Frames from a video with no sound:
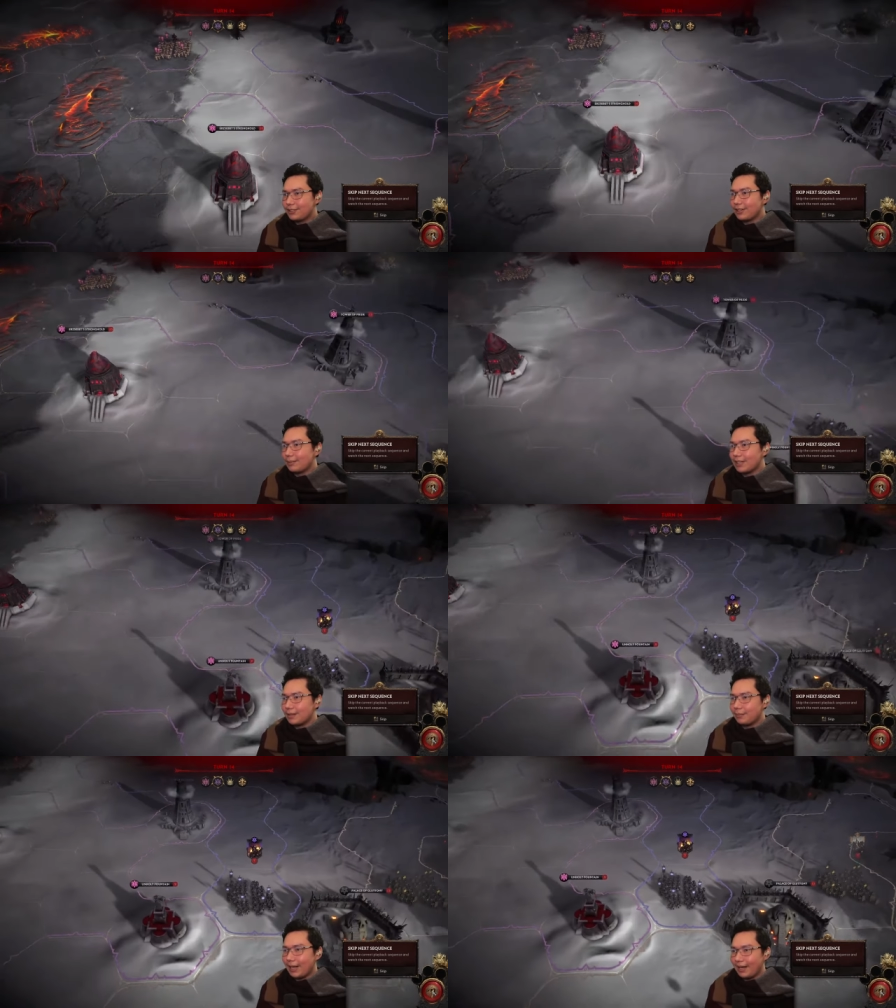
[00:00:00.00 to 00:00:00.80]
so I'm
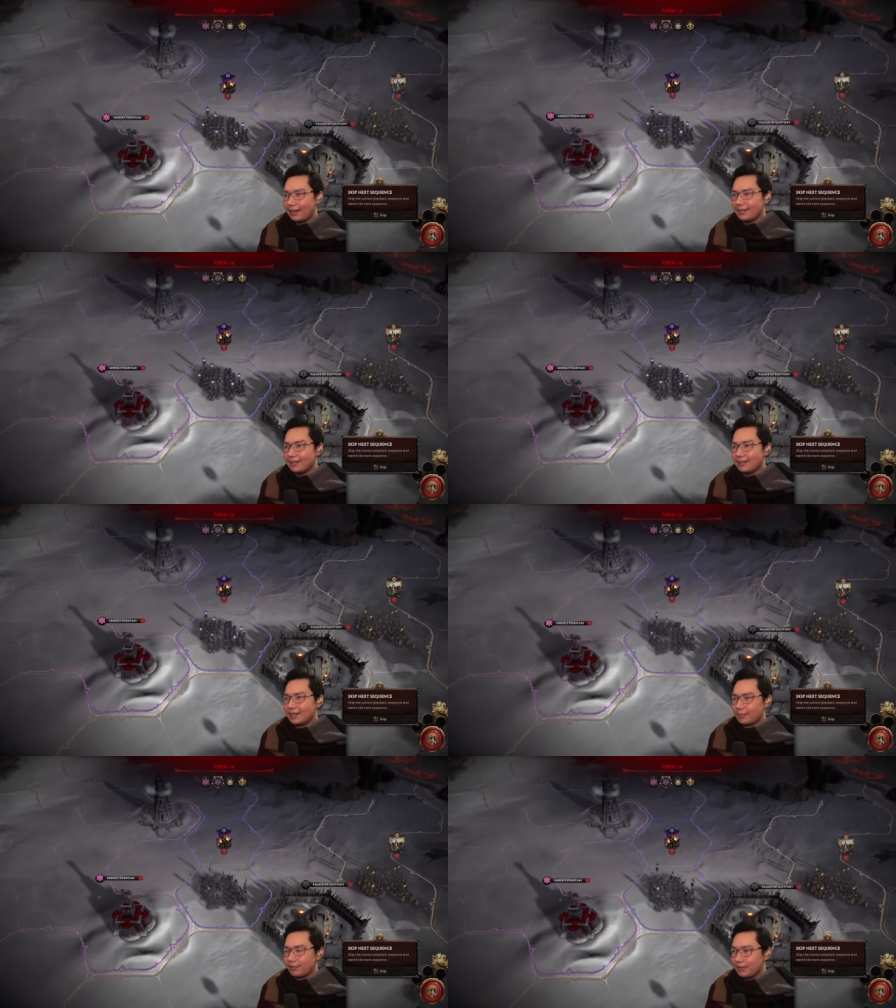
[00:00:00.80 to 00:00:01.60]
gonna pay
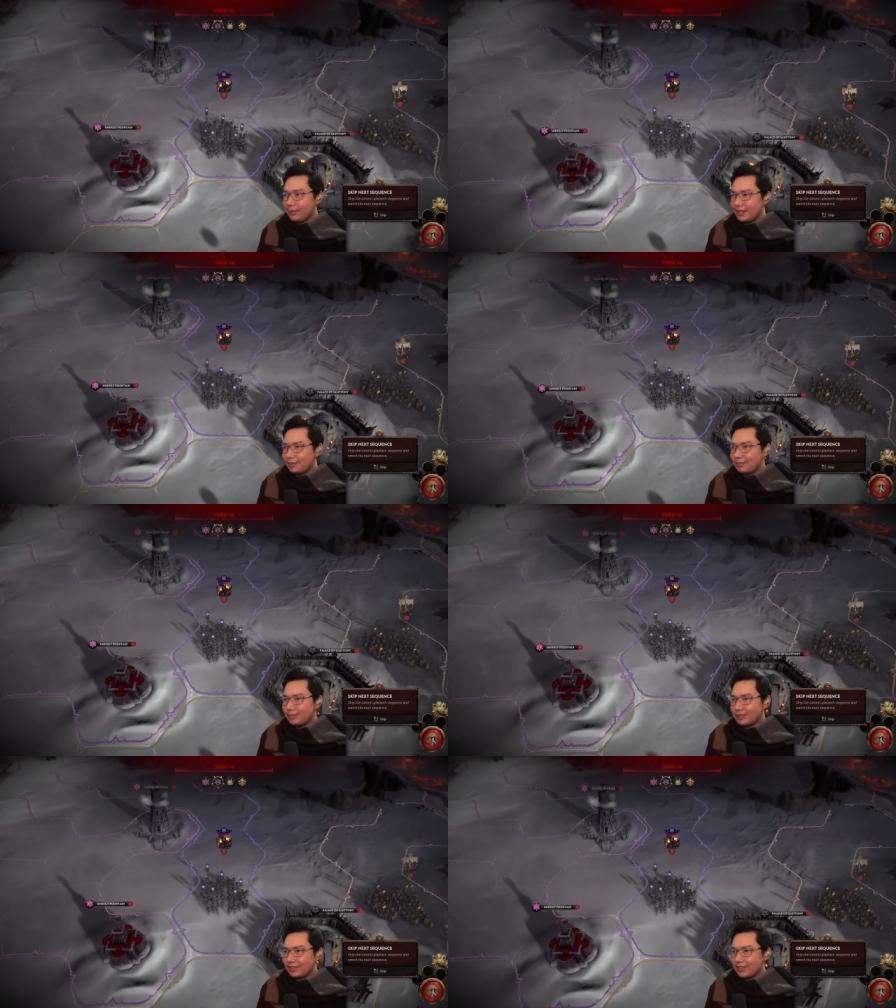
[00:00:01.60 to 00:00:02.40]
the premium
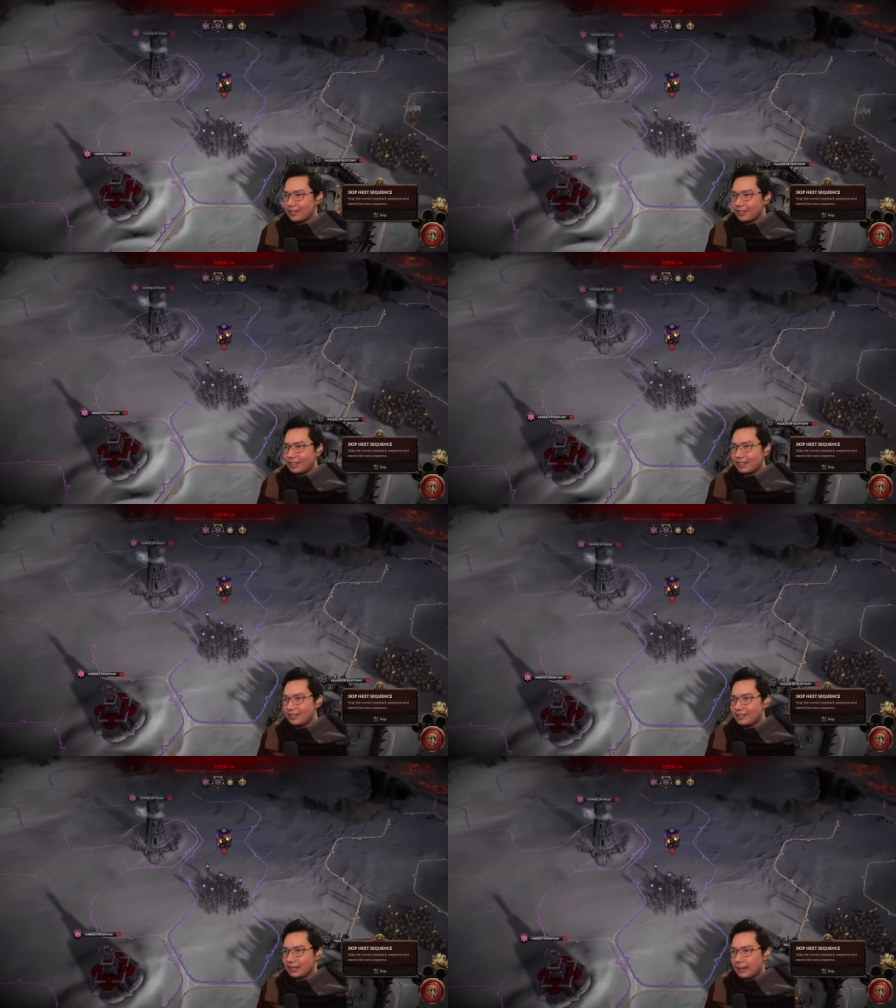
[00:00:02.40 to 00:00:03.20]
to lock it
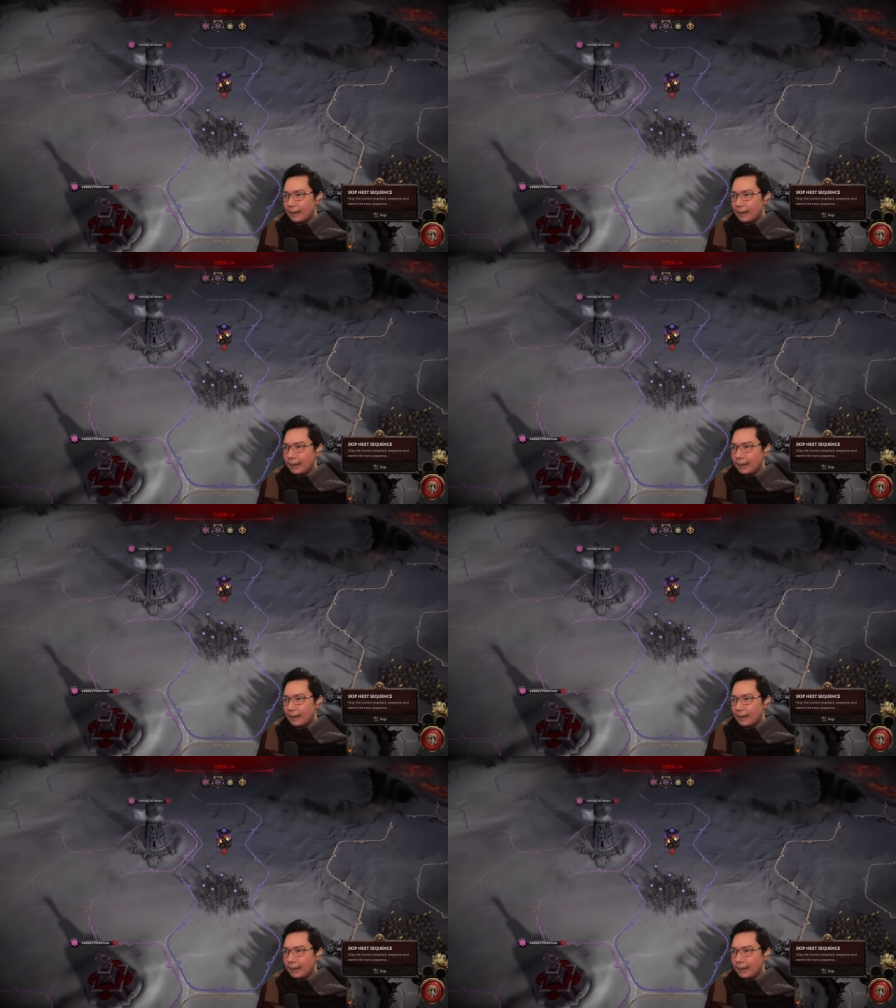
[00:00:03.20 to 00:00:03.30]
in.